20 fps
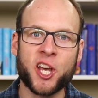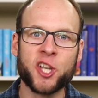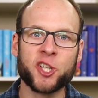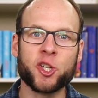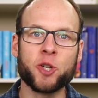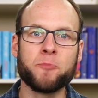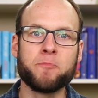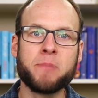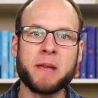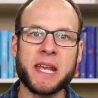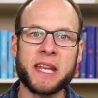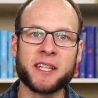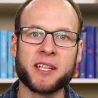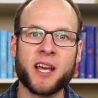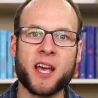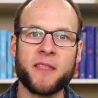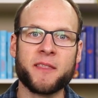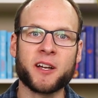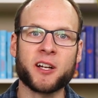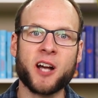to beat
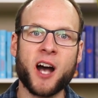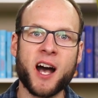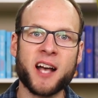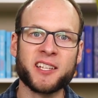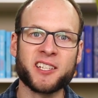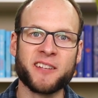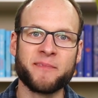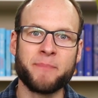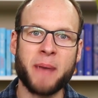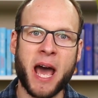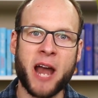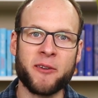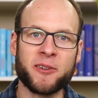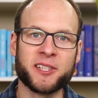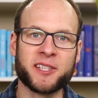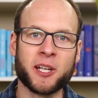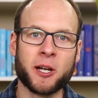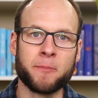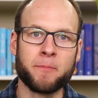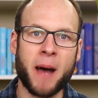the cost of
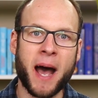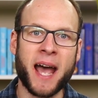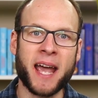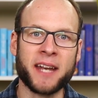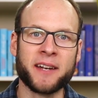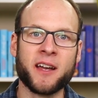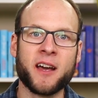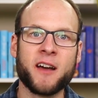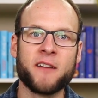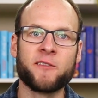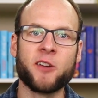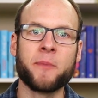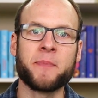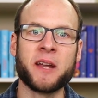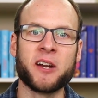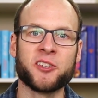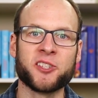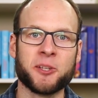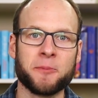batteries they're buying from their